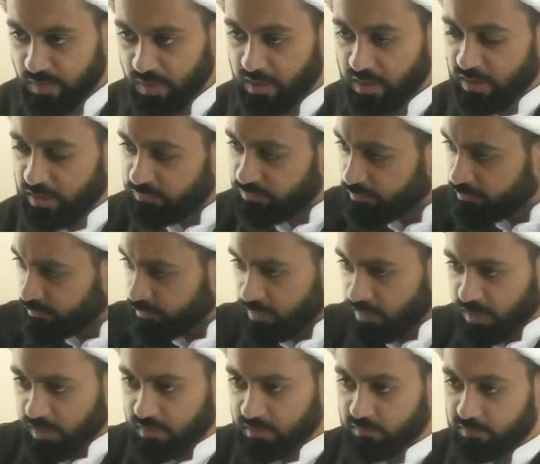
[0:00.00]
even
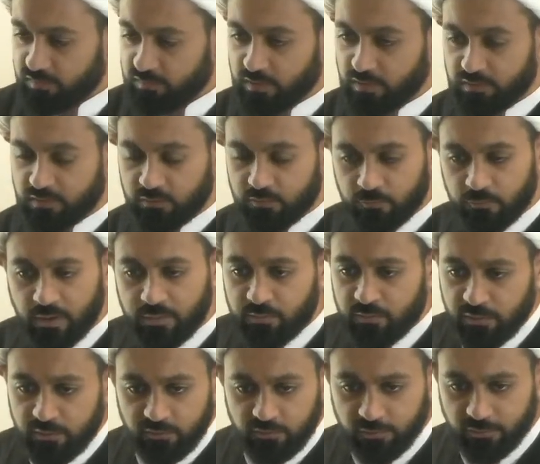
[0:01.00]
today, certain
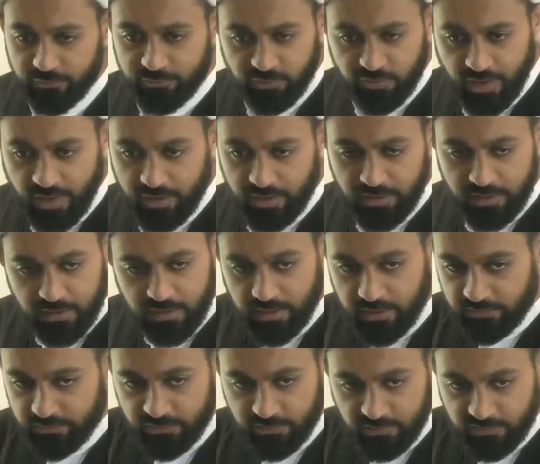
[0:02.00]
remnants of Jahiliyyah
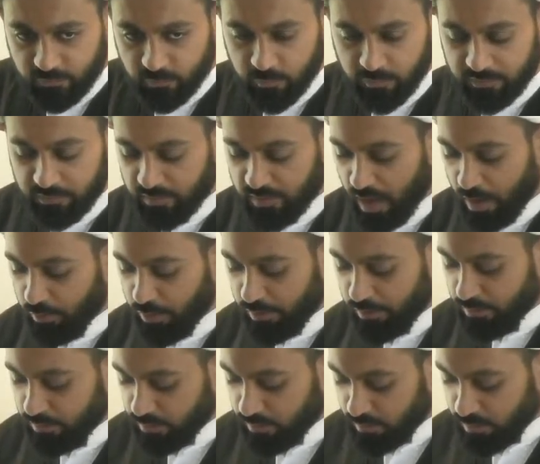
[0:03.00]
exist within our
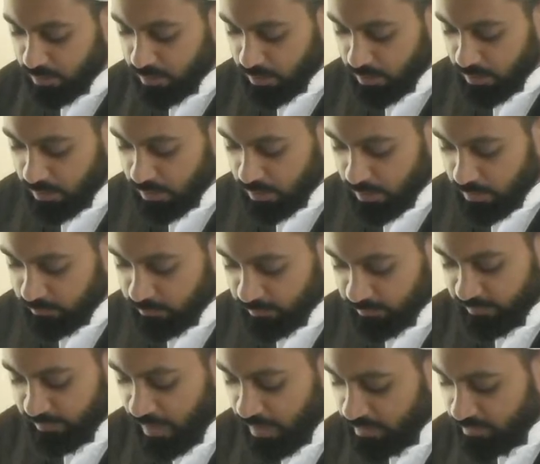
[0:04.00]

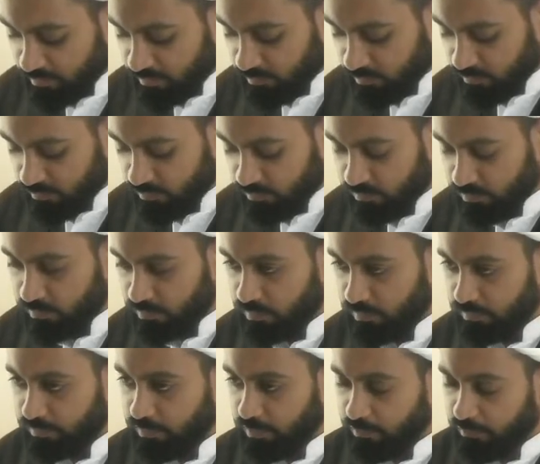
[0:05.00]
societies.
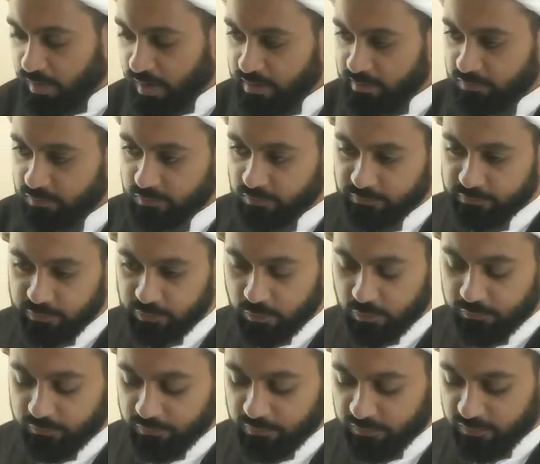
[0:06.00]
The rights of the
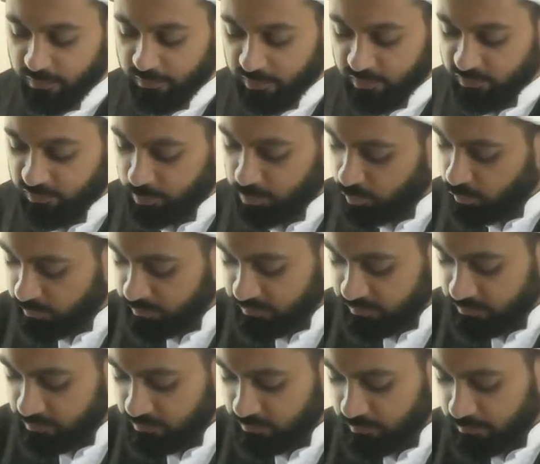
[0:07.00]
orphans are
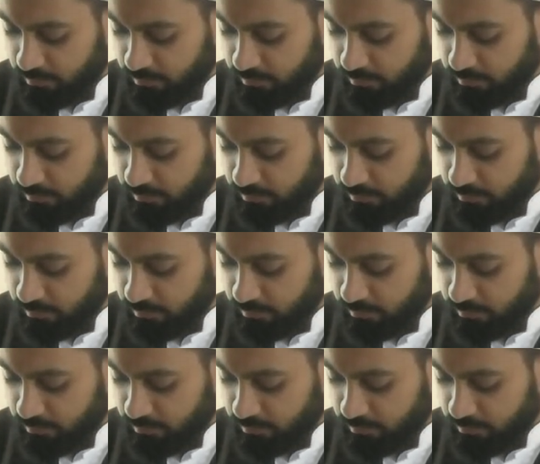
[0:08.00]
exploited.